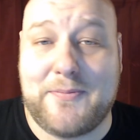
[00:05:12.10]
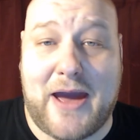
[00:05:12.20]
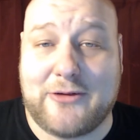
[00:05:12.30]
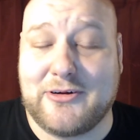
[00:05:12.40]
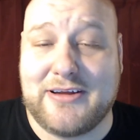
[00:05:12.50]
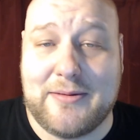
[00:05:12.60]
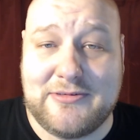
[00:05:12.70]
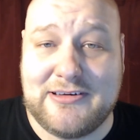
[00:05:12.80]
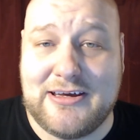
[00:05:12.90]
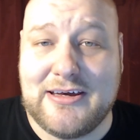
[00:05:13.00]
Patrick
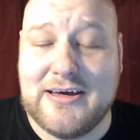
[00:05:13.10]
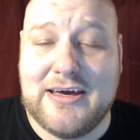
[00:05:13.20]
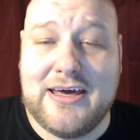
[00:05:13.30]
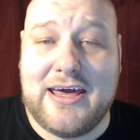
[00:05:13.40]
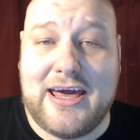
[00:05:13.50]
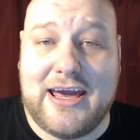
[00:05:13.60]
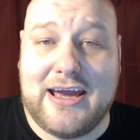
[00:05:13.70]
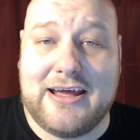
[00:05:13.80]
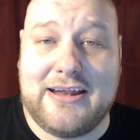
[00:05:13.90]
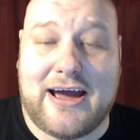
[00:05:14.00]
Dempsey.
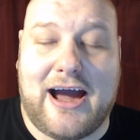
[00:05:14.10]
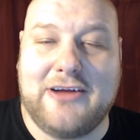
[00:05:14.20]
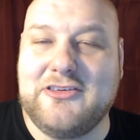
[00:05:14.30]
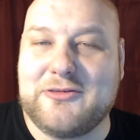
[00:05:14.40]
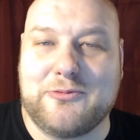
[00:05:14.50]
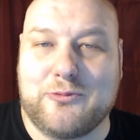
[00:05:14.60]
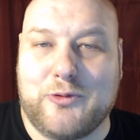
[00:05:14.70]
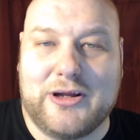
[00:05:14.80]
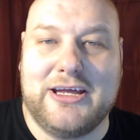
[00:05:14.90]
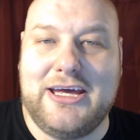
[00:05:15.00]
And I just
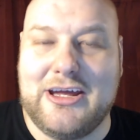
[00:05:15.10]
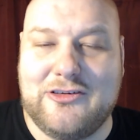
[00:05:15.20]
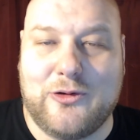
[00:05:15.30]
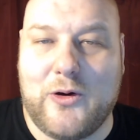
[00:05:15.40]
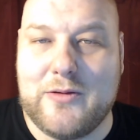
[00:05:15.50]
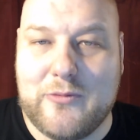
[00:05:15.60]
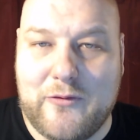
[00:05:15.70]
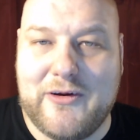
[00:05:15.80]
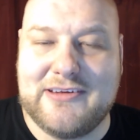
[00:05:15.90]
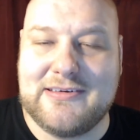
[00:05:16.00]
really enjoy the
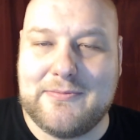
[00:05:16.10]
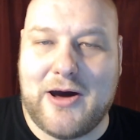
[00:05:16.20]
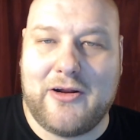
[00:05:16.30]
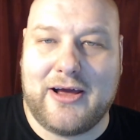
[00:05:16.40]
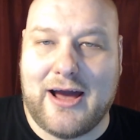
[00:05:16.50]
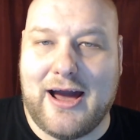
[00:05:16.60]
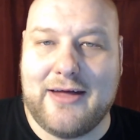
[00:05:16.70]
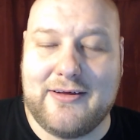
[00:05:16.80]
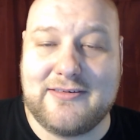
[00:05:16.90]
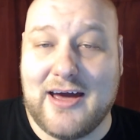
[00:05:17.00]
movie. It's about a guy
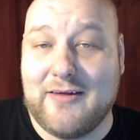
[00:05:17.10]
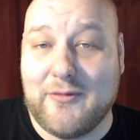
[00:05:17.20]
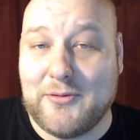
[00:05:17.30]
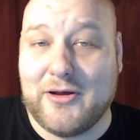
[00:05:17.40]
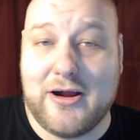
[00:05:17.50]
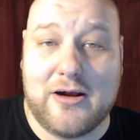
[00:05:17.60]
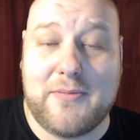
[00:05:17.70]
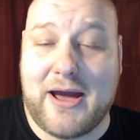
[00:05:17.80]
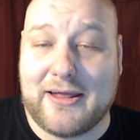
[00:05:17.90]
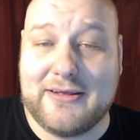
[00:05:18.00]
that's kind of a player
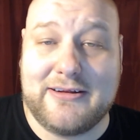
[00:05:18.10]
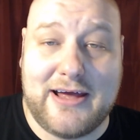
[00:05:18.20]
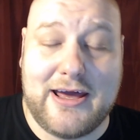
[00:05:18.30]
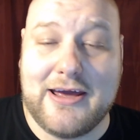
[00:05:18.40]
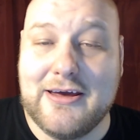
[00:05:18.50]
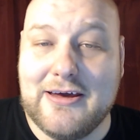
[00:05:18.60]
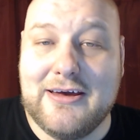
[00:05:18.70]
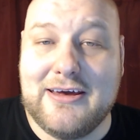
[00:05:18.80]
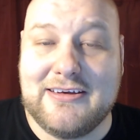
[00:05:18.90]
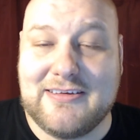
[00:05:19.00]
back in the day.
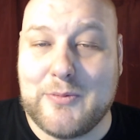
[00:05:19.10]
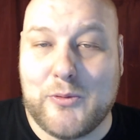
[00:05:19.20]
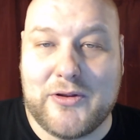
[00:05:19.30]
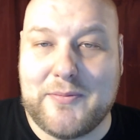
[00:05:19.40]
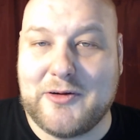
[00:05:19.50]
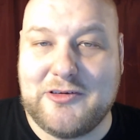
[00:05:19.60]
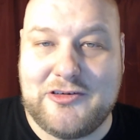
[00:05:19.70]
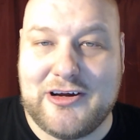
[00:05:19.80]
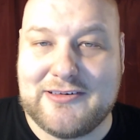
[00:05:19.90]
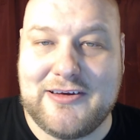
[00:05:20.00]
He's sleeping with a bunch of
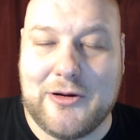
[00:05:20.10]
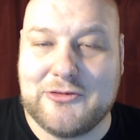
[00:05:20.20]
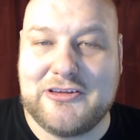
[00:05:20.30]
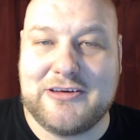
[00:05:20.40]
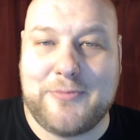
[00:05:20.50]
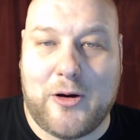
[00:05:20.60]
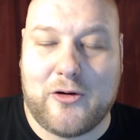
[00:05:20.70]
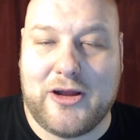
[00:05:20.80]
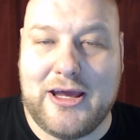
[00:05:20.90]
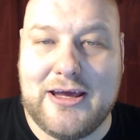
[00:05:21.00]
chicks. He goes to this
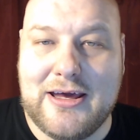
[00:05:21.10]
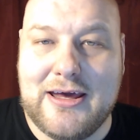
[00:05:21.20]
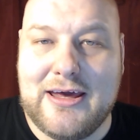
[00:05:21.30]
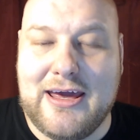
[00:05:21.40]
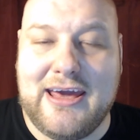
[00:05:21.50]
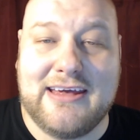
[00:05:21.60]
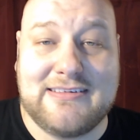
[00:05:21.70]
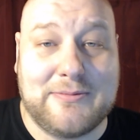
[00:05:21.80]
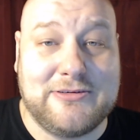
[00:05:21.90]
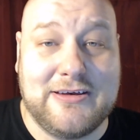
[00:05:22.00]
party. He ends
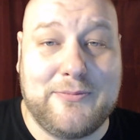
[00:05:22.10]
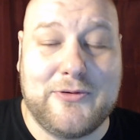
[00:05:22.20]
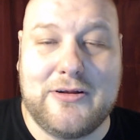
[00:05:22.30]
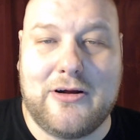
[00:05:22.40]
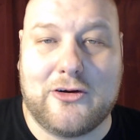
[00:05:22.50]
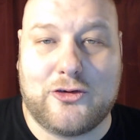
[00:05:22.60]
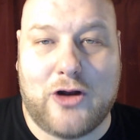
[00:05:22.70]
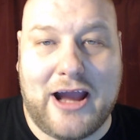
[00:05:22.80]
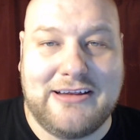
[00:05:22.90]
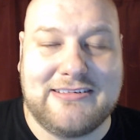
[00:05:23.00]
up
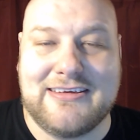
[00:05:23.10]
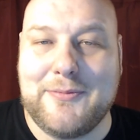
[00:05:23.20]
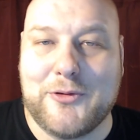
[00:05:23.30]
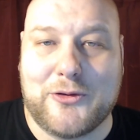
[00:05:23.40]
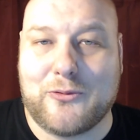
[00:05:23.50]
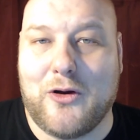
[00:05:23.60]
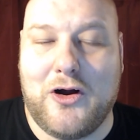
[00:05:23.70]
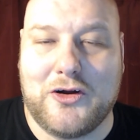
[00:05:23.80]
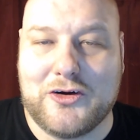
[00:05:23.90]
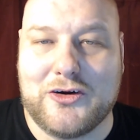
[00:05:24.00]
trying to sleep with the
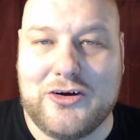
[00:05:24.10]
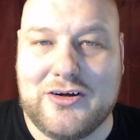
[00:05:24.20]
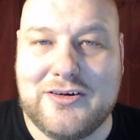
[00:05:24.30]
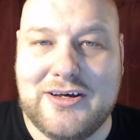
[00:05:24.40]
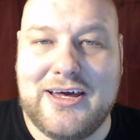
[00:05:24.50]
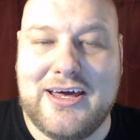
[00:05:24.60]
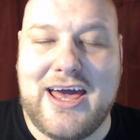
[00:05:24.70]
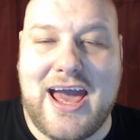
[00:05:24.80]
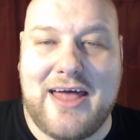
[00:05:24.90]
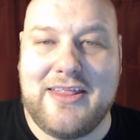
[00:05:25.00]
wrong girl.
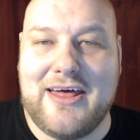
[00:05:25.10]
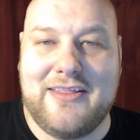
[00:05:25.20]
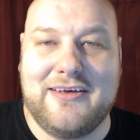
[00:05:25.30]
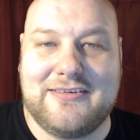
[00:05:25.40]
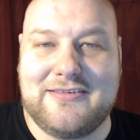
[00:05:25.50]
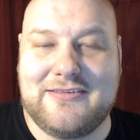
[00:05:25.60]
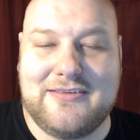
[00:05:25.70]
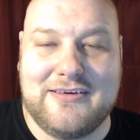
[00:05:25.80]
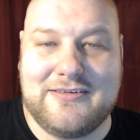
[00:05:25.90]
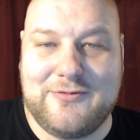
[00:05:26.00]
And then this
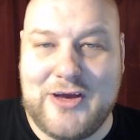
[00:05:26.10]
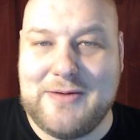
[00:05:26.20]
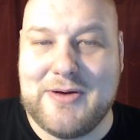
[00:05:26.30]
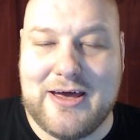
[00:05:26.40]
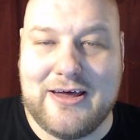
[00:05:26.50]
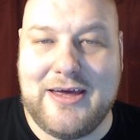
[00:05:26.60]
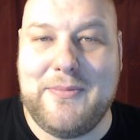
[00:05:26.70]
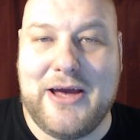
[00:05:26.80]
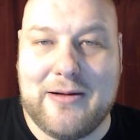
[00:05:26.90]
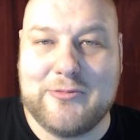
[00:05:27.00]
female he
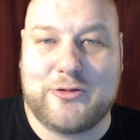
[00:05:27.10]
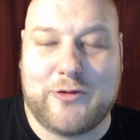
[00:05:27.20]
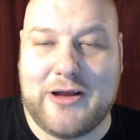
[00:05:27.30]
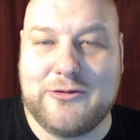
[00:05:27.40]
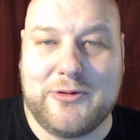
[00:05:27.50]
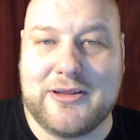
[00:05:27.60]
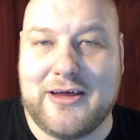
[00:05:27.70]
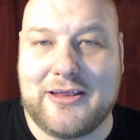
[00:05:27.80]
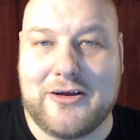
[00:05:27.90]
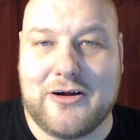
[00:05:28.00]
becomes friends with,
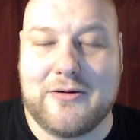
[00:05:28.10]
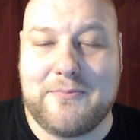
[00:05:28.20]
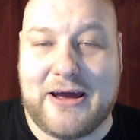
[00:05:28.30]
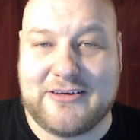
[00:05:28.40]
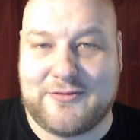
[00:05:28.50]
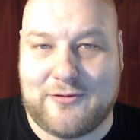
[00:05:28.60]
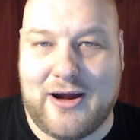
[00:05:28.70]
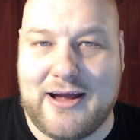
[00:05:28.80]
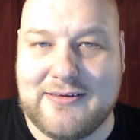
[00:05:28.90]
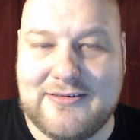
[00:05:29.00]
like they're best
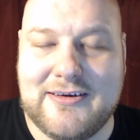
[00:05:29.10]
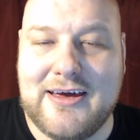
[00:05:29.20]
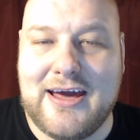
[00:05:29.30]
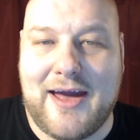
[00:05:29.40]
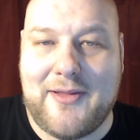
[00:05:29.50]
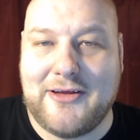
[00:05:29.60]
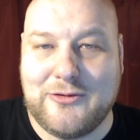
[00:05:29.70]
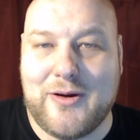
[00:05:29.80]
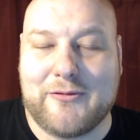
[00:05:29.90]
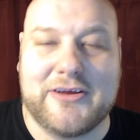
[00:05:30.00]
friends. And they
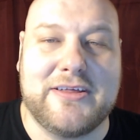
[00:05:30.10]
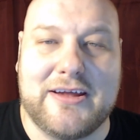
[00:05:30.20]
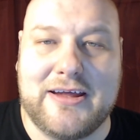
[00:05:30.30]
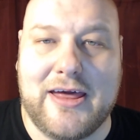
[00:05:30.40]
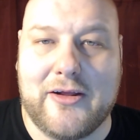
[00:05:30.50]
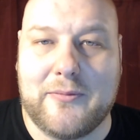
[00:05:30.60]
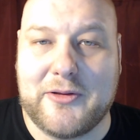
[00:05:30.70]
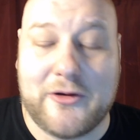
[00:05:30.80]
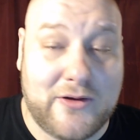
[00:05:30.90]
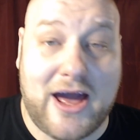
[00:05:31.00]
do everything together,
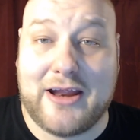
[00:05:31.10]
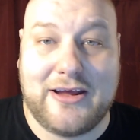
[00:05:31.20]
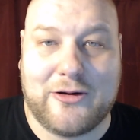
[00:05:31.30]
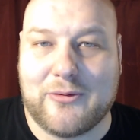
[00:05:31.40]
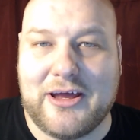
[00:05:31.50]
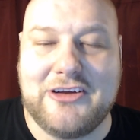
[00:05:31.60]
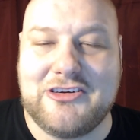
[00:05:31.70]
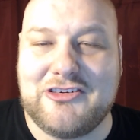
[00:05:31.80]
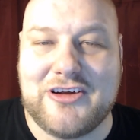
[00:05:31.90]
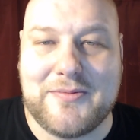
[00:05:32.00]
but they're not in a
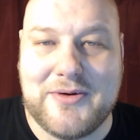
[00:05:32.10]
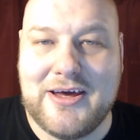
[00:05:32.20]
relationship.